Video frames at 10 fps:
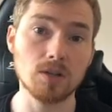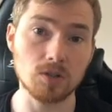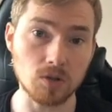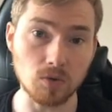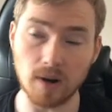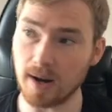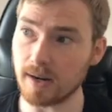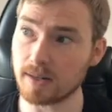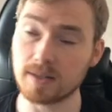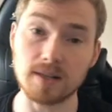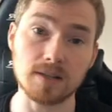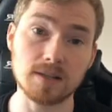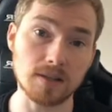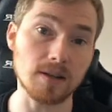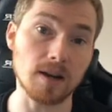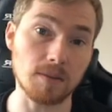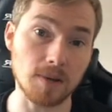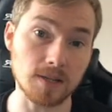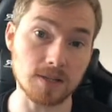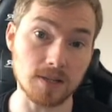to access the
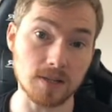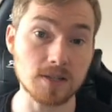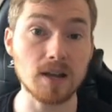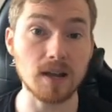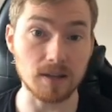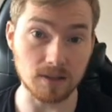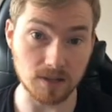databases and the